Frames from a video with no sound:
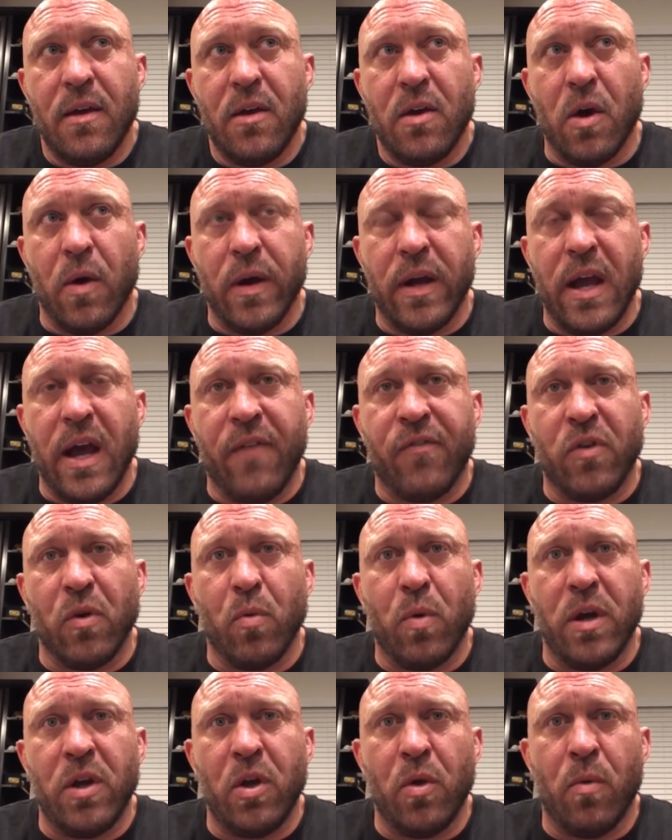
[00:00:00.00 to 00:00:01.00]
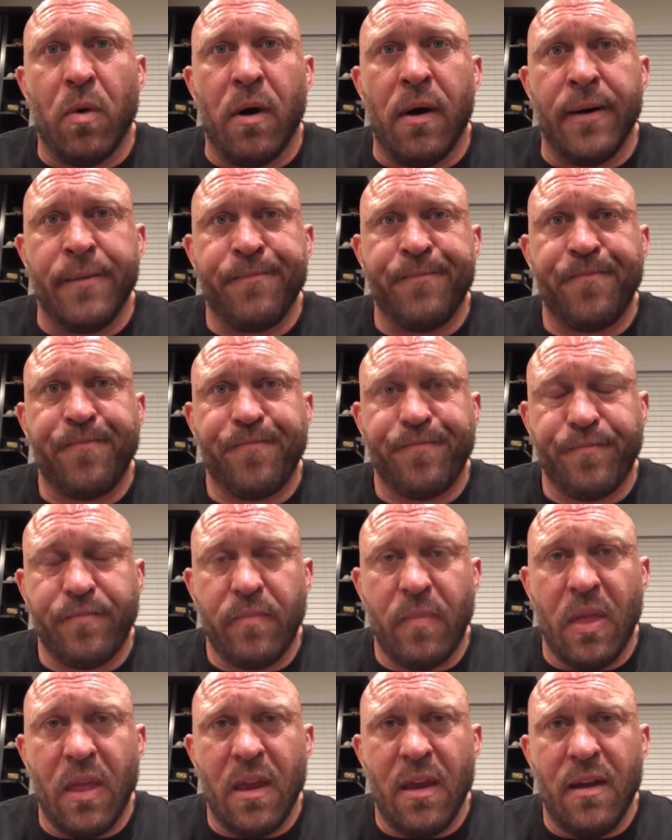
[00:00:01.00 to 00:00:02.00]
going after what you want,
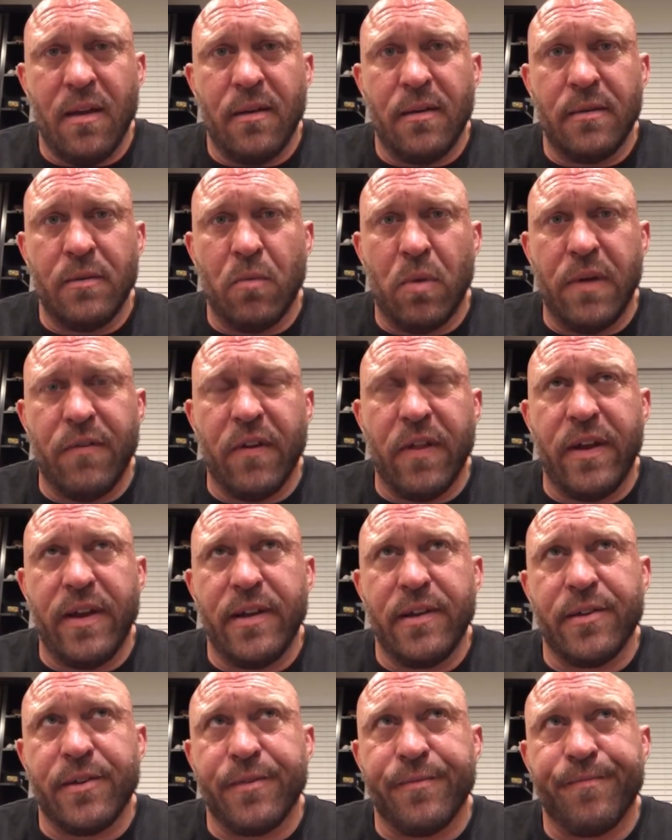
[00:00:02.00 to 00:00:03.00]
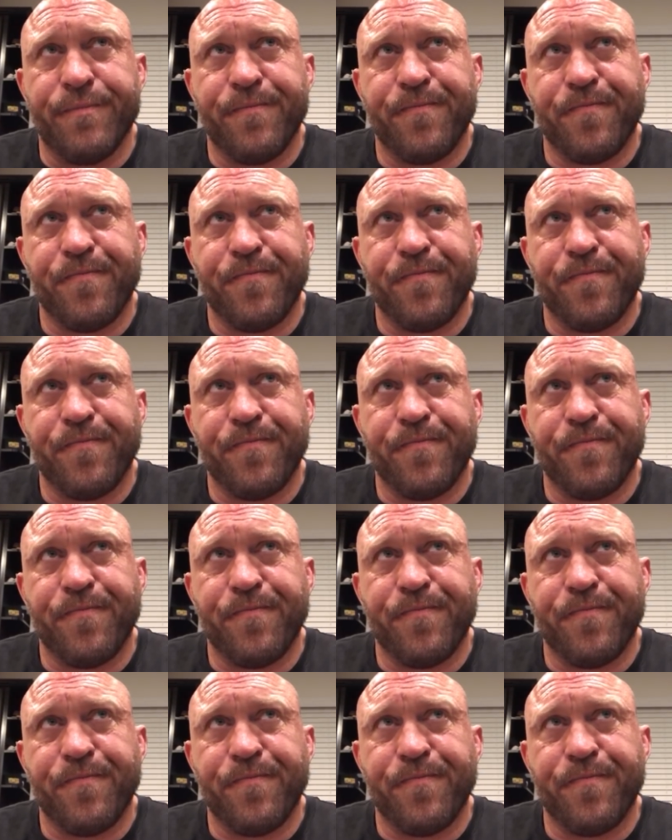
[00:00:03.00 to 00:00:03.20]
whatever that is.